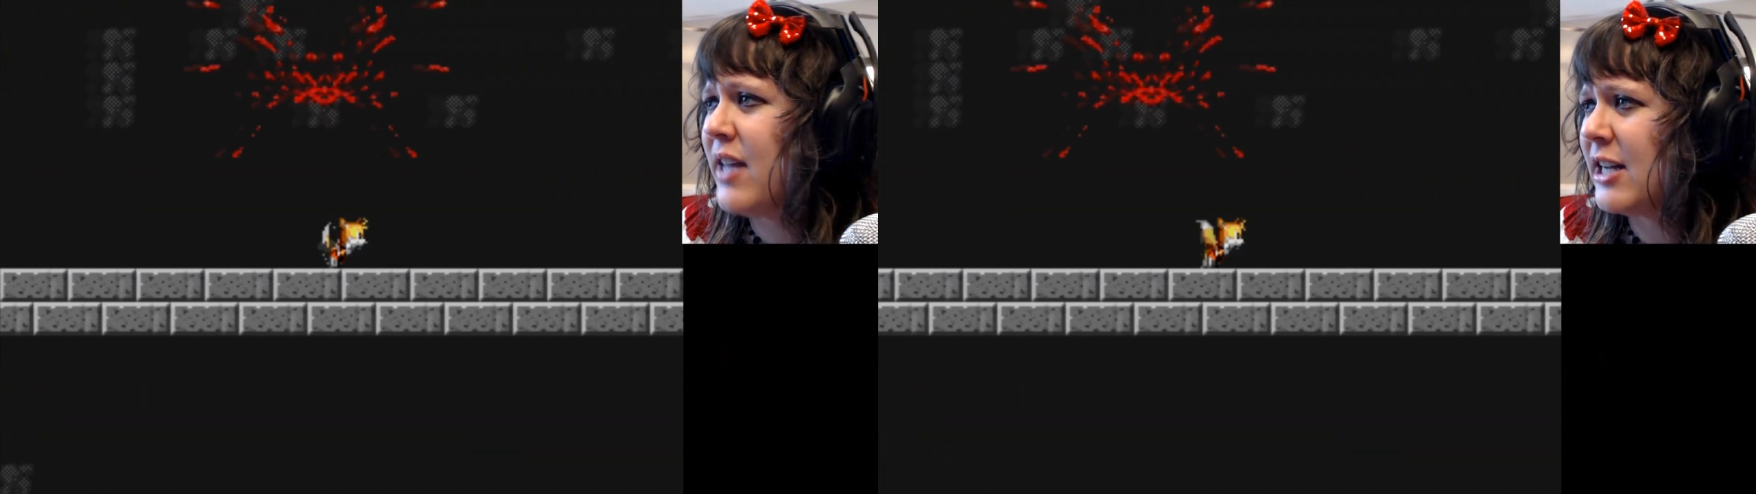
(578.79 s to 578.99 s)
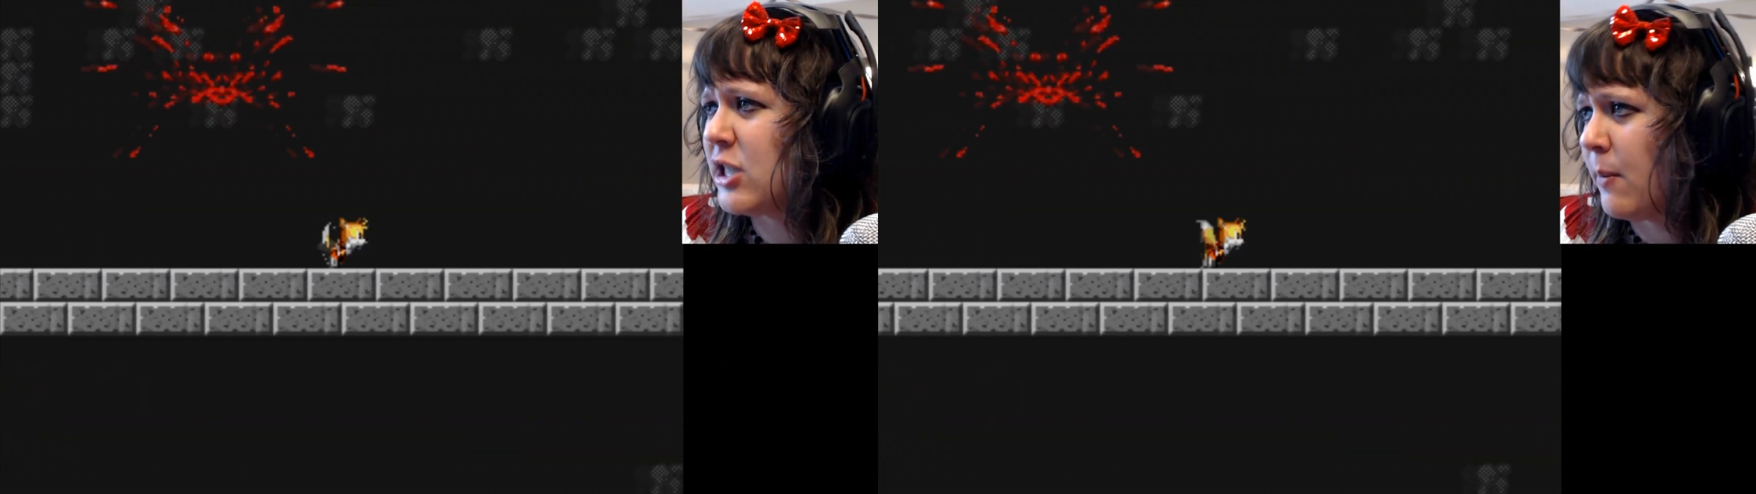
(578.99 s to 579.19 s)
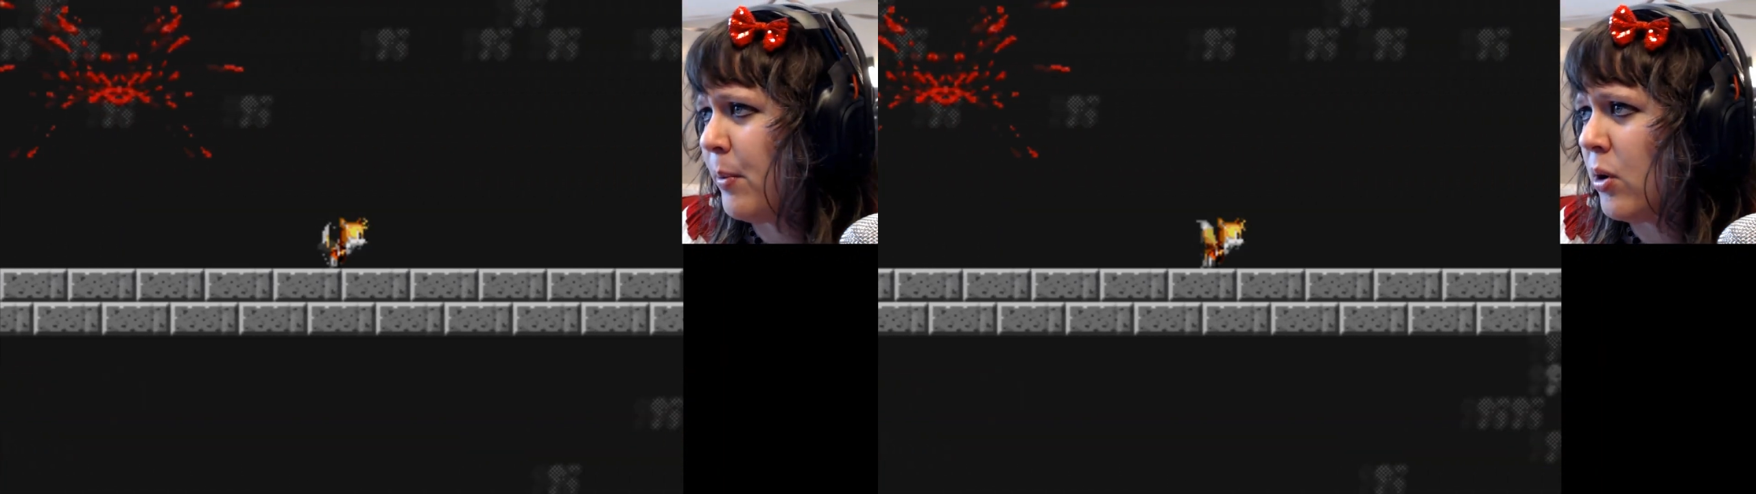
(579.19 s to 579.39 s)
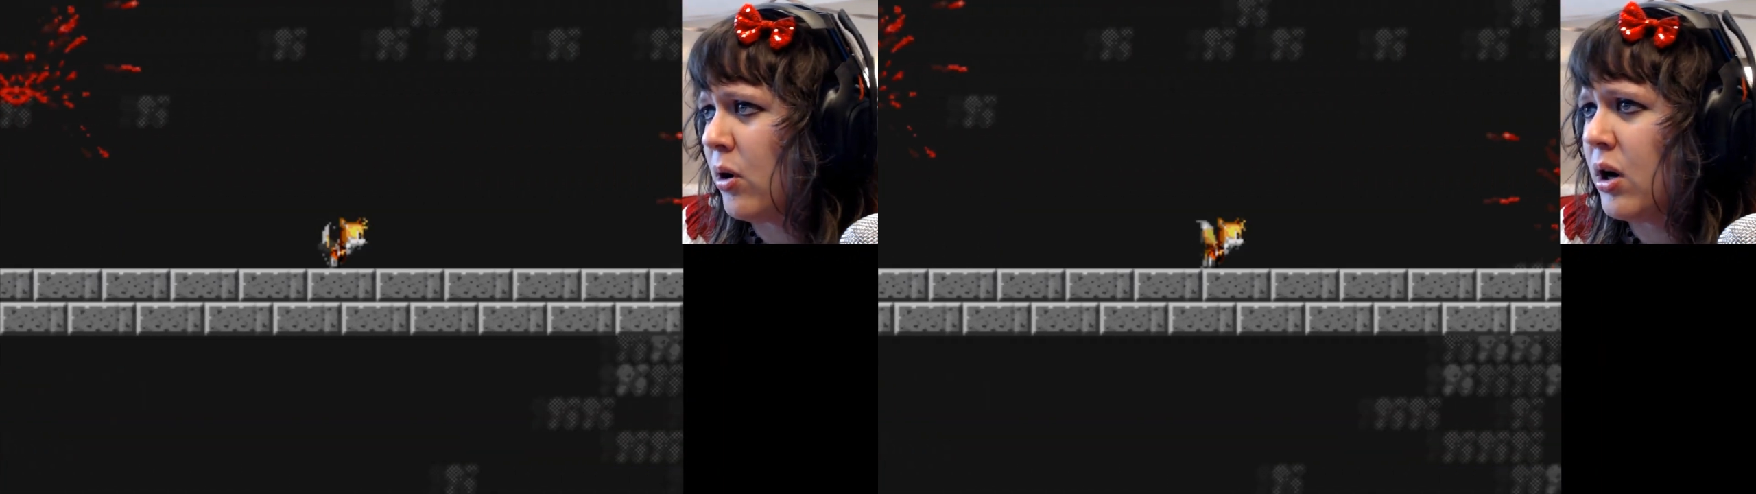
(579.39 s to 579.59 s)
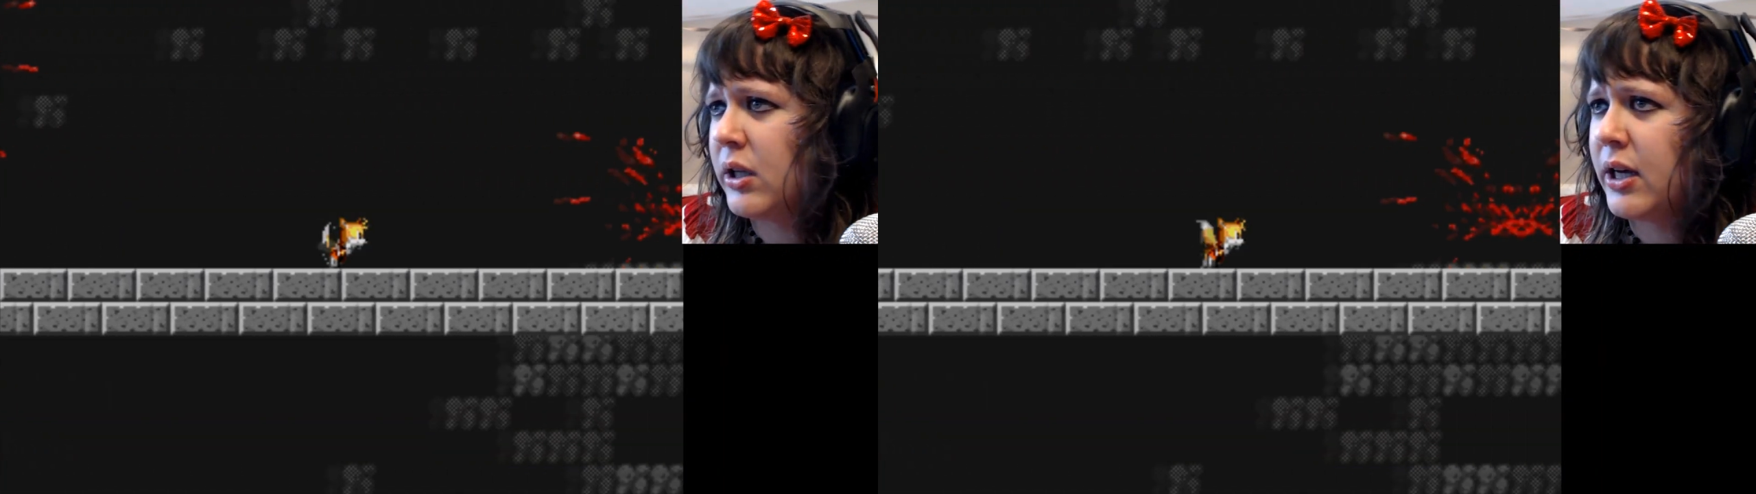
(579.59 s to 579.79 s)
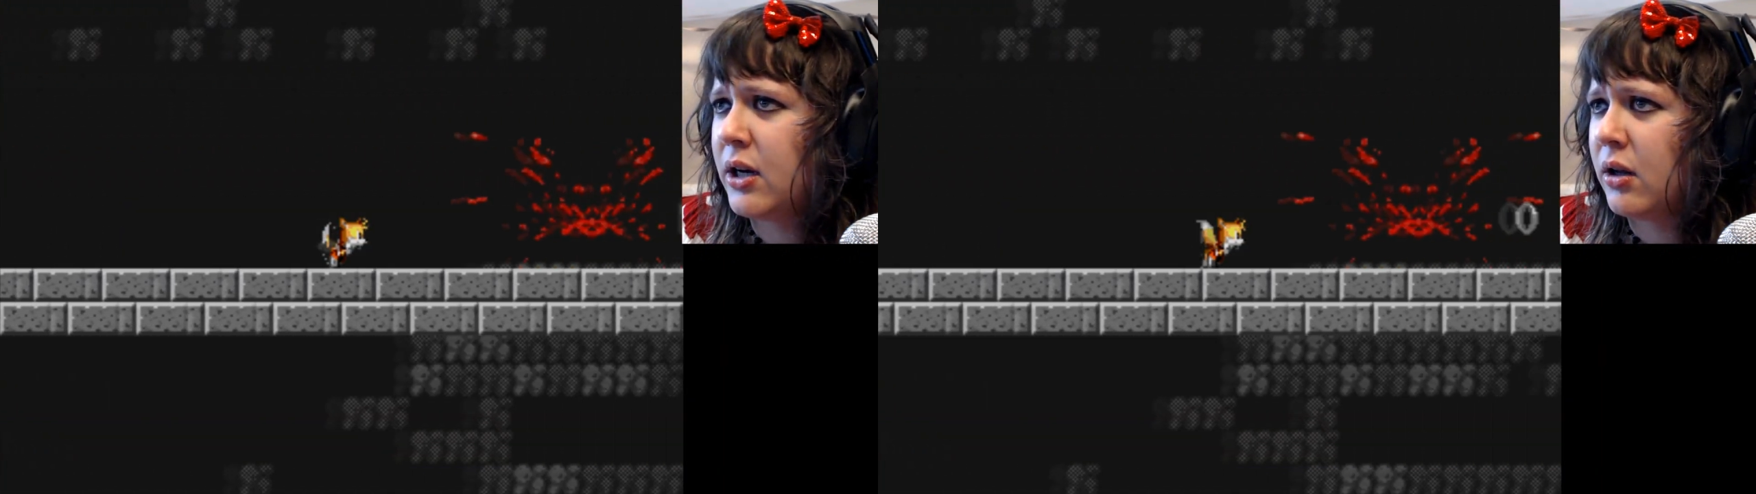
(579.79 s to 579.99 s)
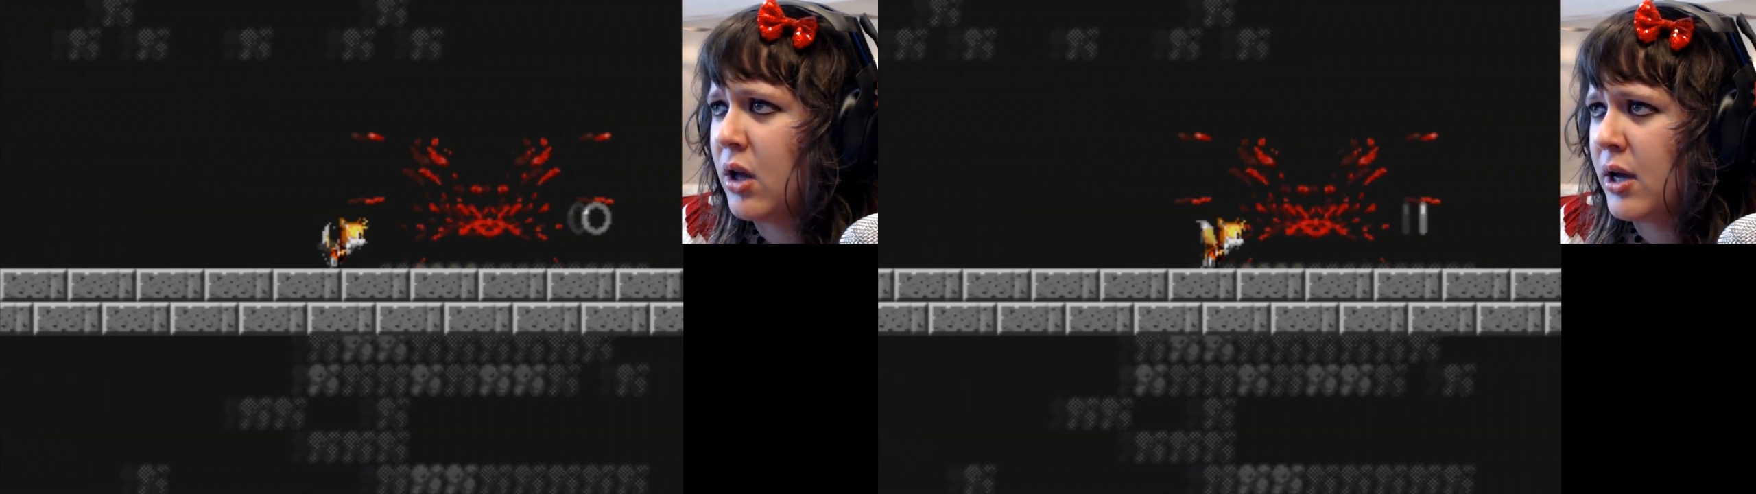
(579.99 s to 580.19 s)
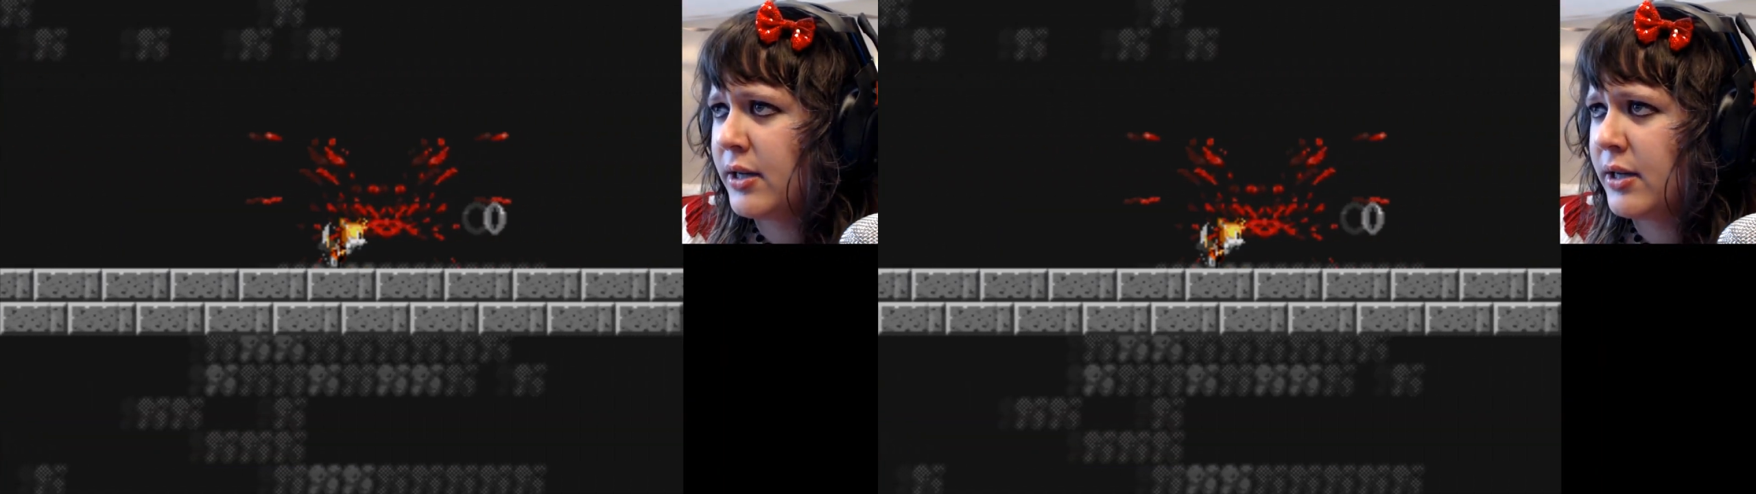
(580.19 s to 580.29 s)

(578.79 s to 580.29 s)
that to poor little